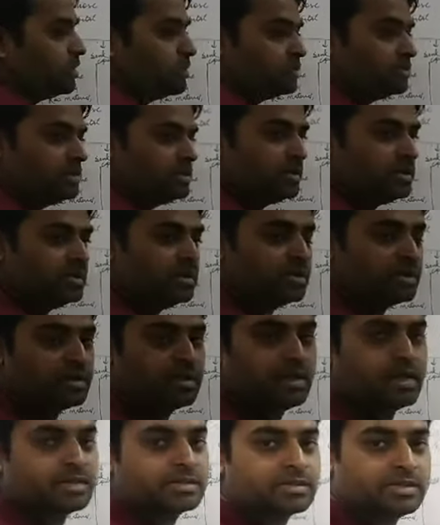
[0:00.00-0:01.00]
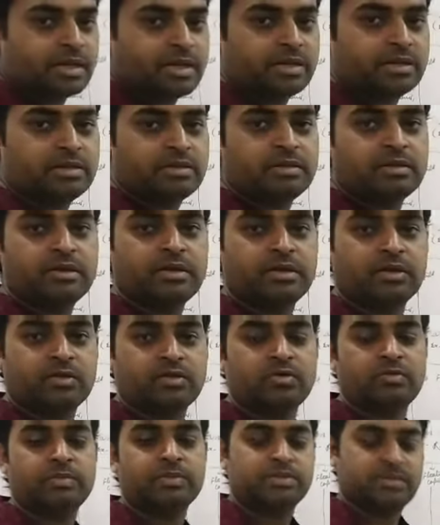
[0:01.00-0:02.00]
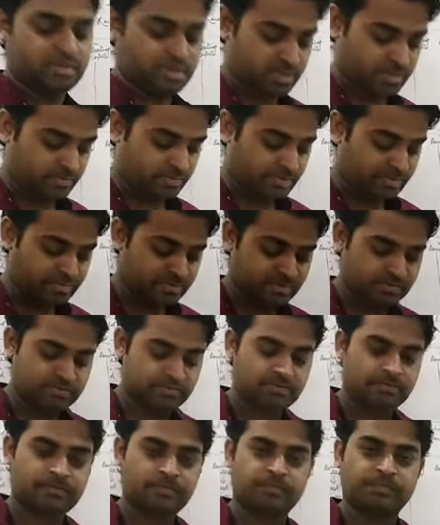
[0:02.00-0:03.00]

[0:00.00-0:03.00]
to the class 9th economics syllabus,